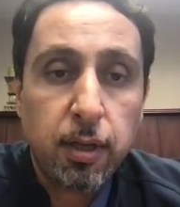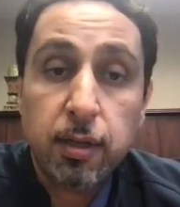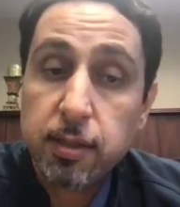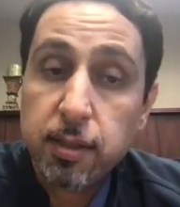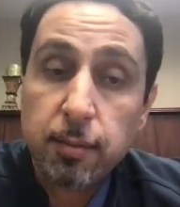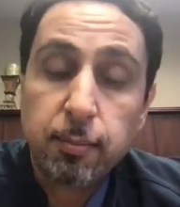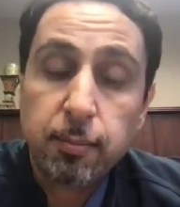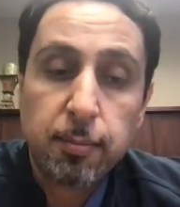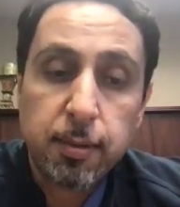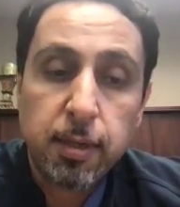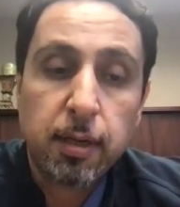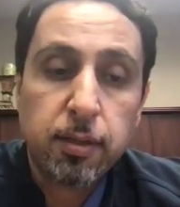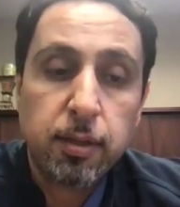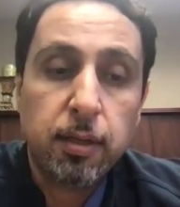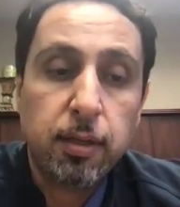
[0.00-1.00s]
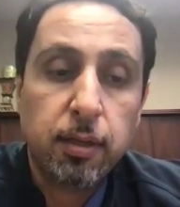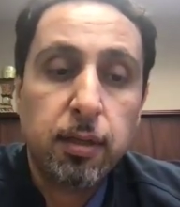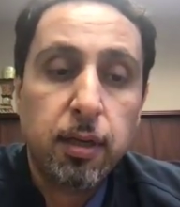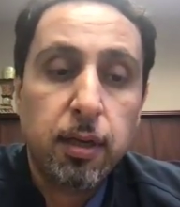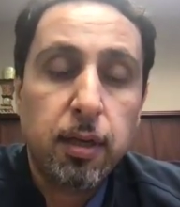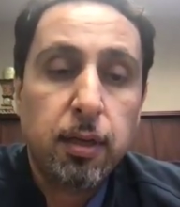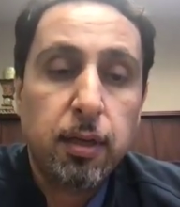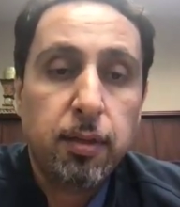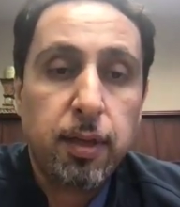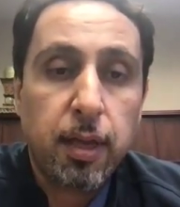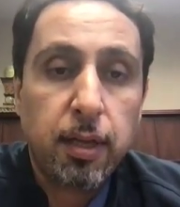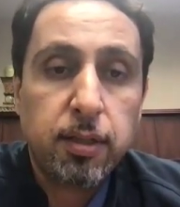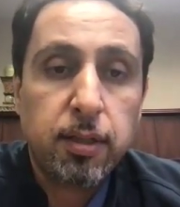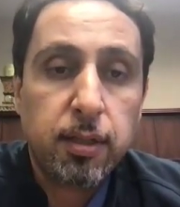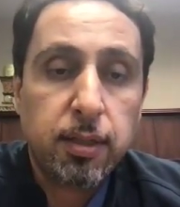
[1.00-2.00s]
And sometimes actually the
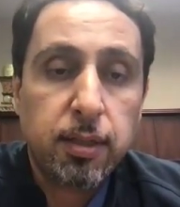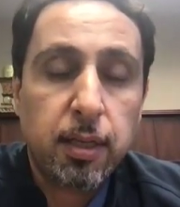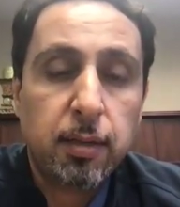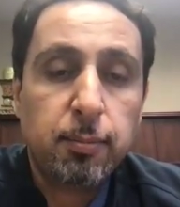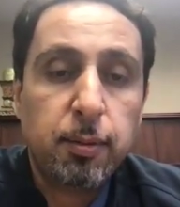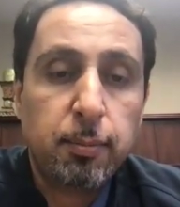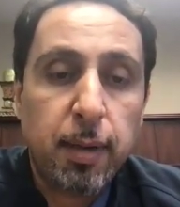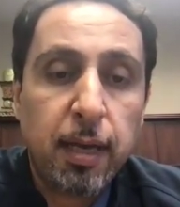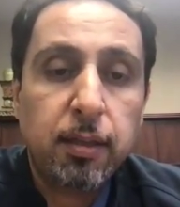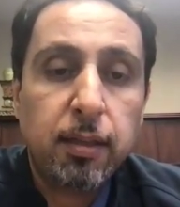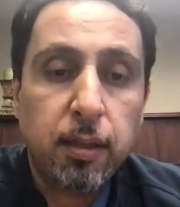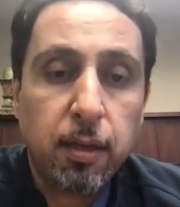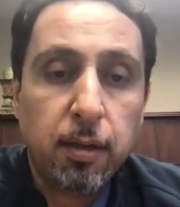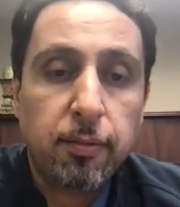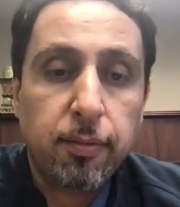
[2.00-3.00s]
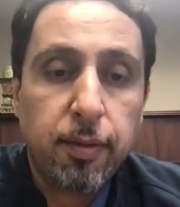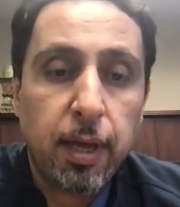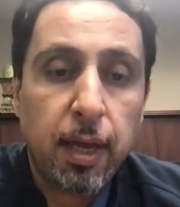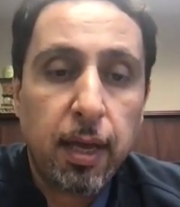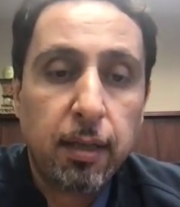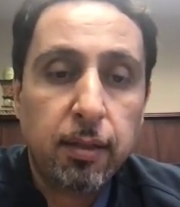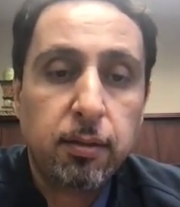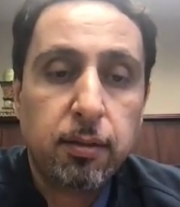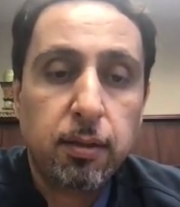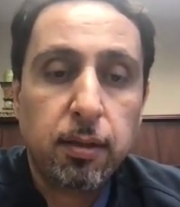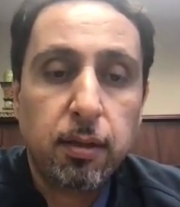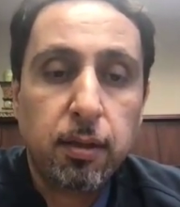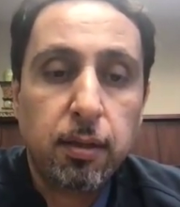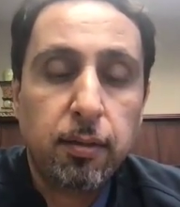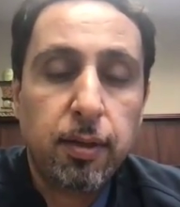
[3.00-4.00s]
angina is going to be bad enough that
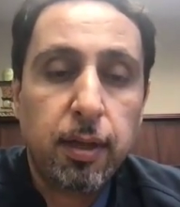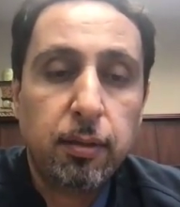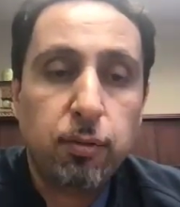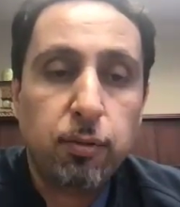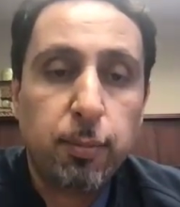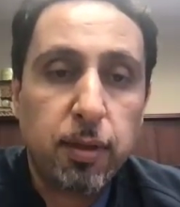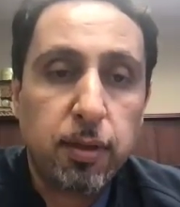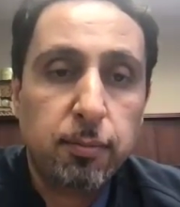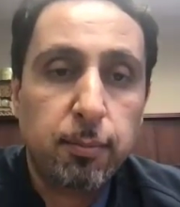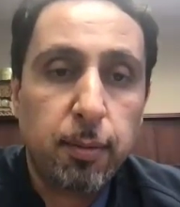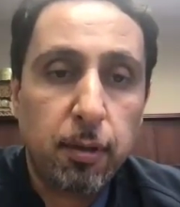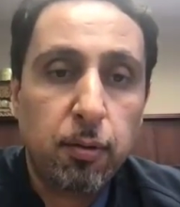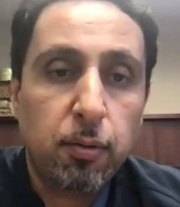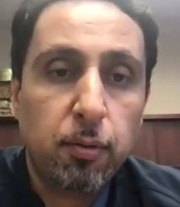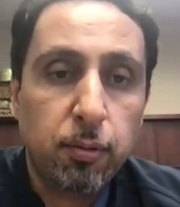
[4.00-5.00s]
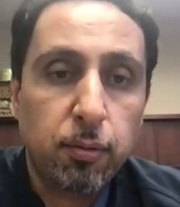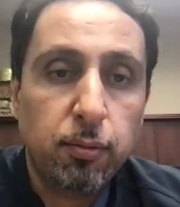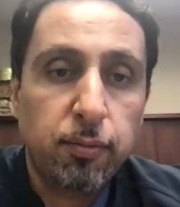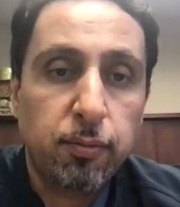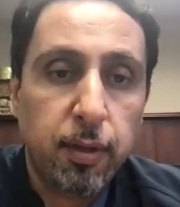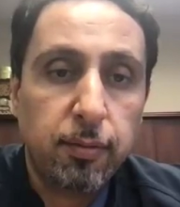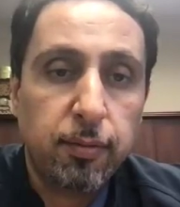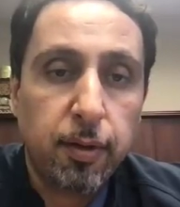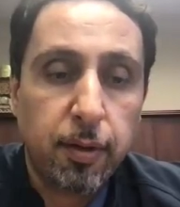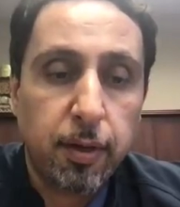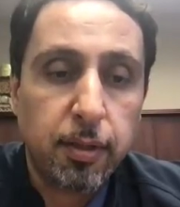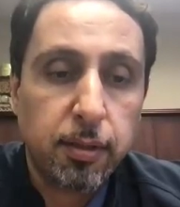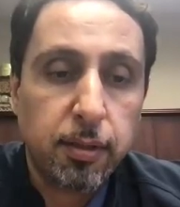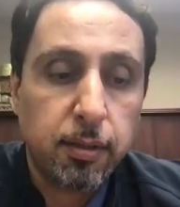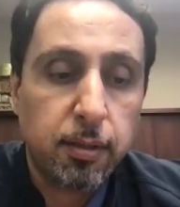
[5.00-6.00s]
that your patient may go into VF
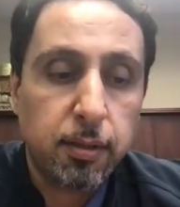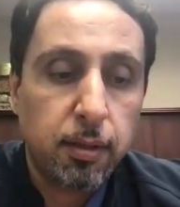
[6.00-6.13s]
arrest.